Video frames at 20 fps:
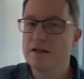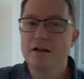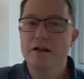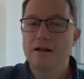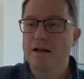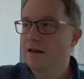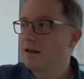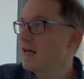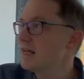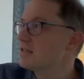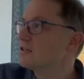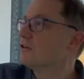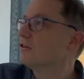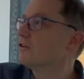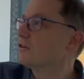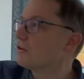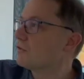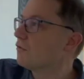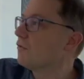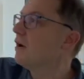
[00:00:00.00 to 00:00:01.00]
lesson
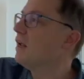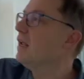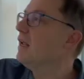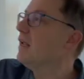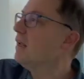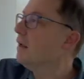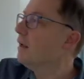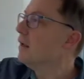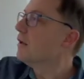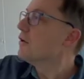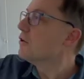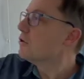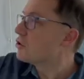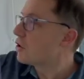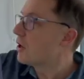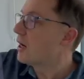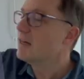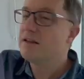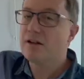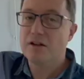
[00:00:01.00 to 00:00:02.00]
3,
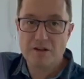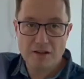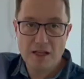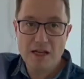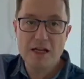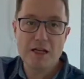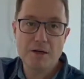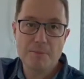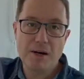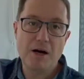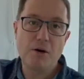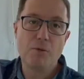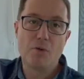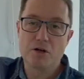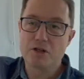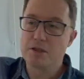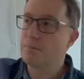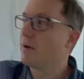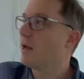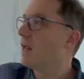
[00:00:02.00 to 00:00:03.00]
trying to think about what a
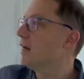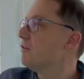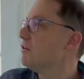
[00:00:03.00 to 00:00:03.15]
player is